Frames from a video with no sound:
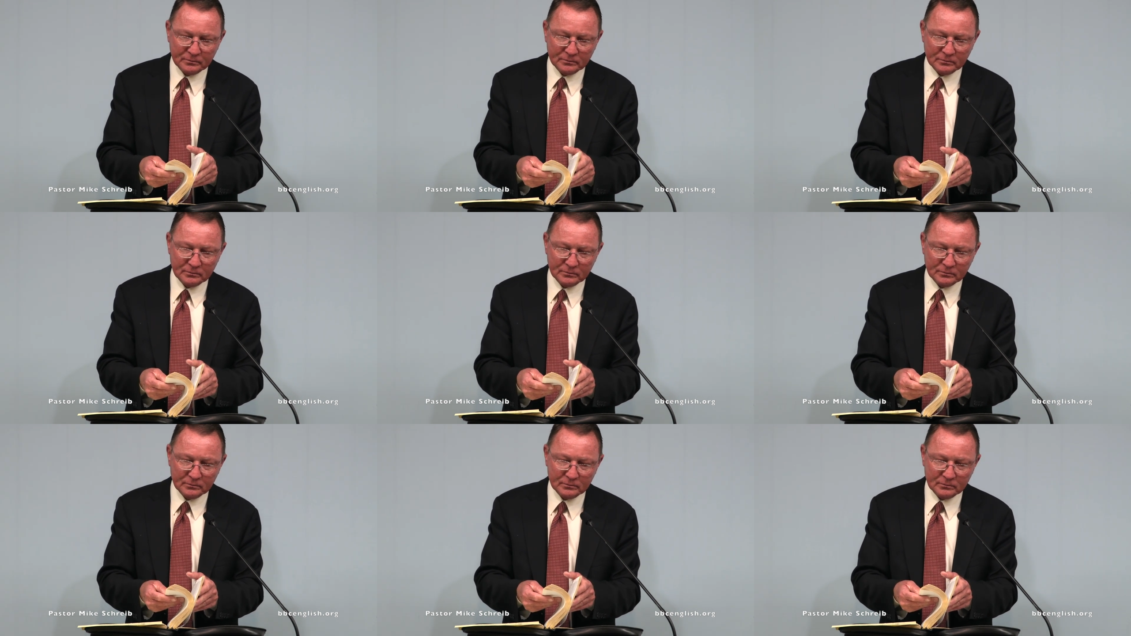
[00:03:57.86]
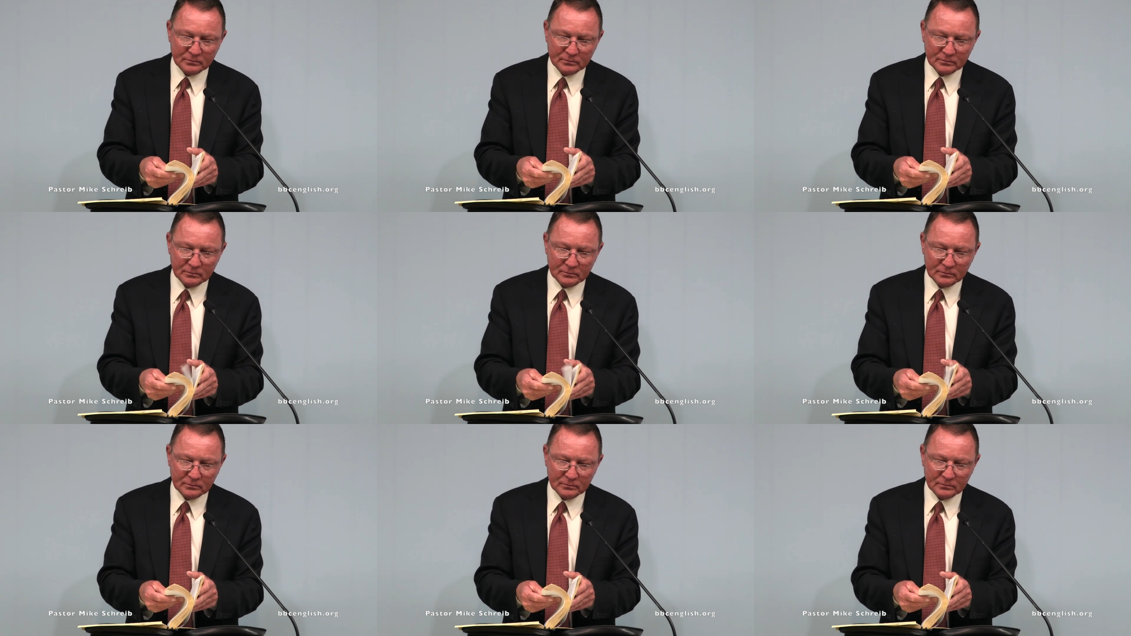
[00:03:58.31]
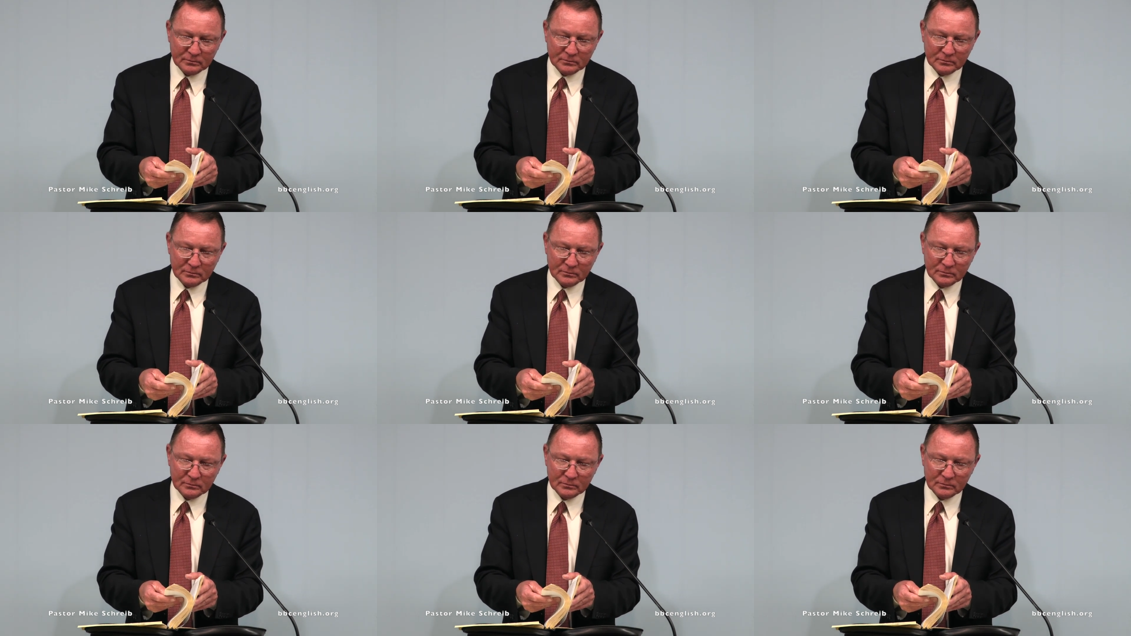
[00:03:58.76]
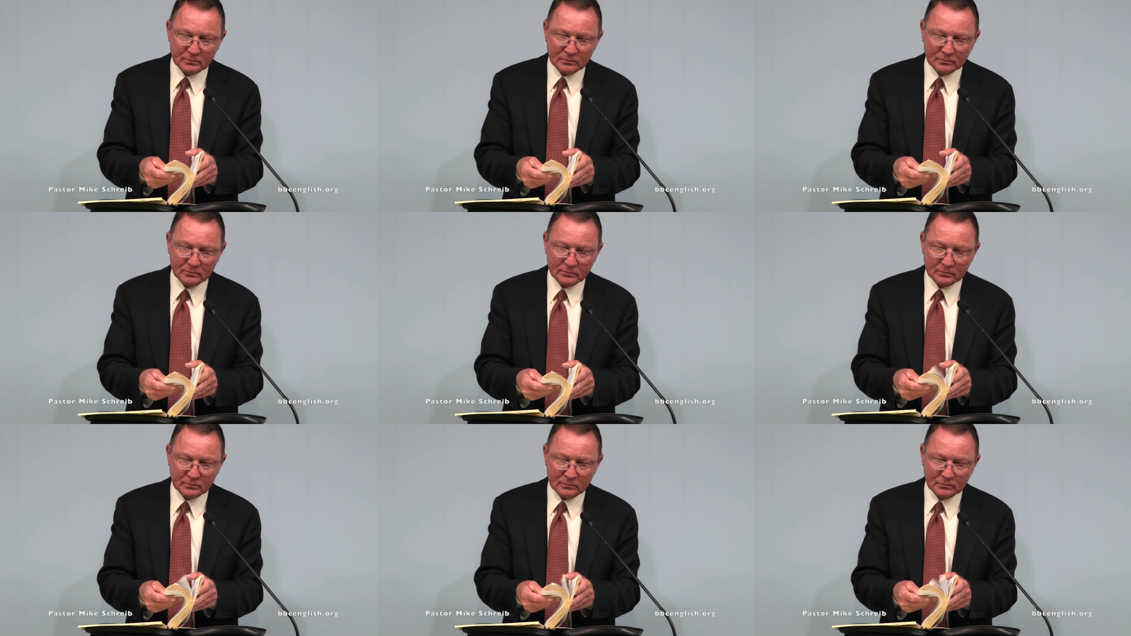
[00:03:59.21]

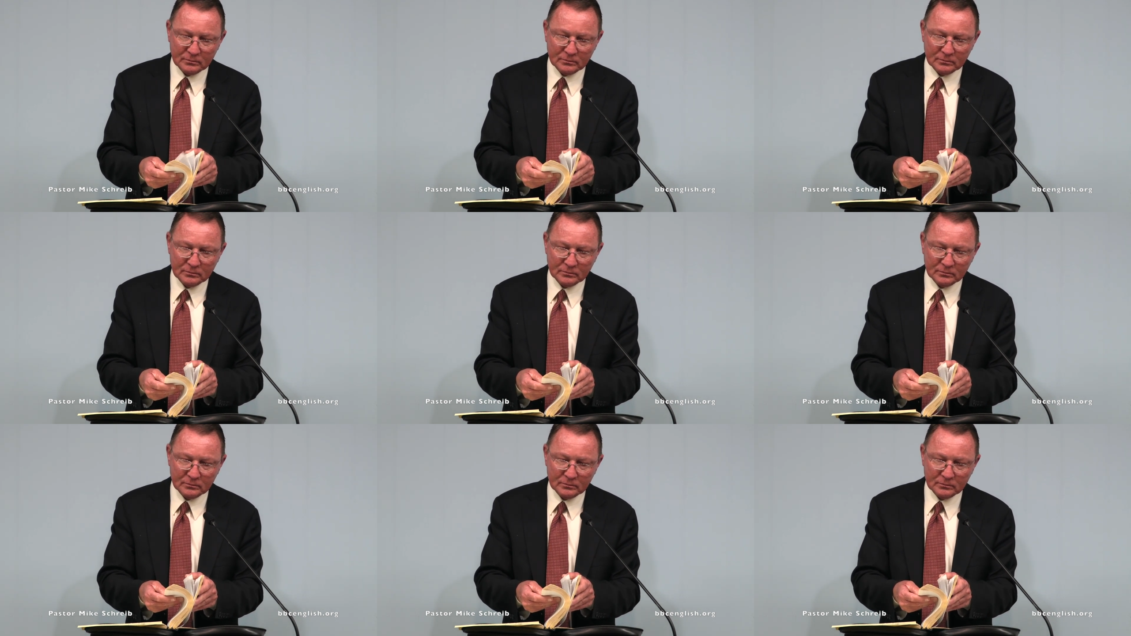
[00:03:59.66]
(silence)